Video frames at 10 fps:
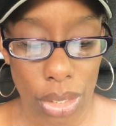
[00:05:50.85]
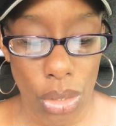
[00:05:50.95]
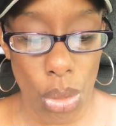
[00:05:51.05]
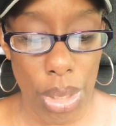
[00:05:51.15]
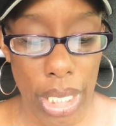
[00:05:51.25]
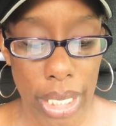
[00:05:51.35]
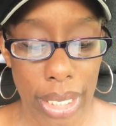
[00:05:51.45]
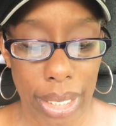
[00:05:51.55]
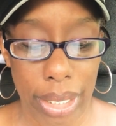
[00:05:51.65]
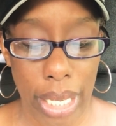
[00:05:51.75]
you need
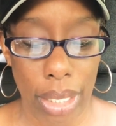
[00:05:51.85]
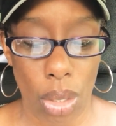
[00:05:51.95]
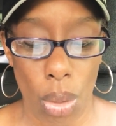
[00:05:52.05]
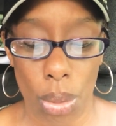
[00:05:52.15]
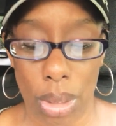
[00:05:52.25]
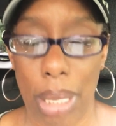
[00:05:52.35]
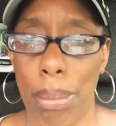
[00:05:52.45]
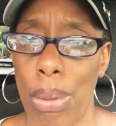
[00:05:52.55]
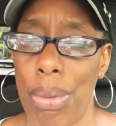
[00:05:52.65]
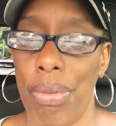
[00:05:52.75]
to set goals that
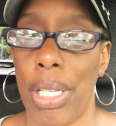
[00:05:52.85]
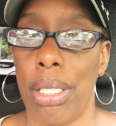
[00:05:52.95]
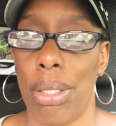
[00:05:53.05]
motivate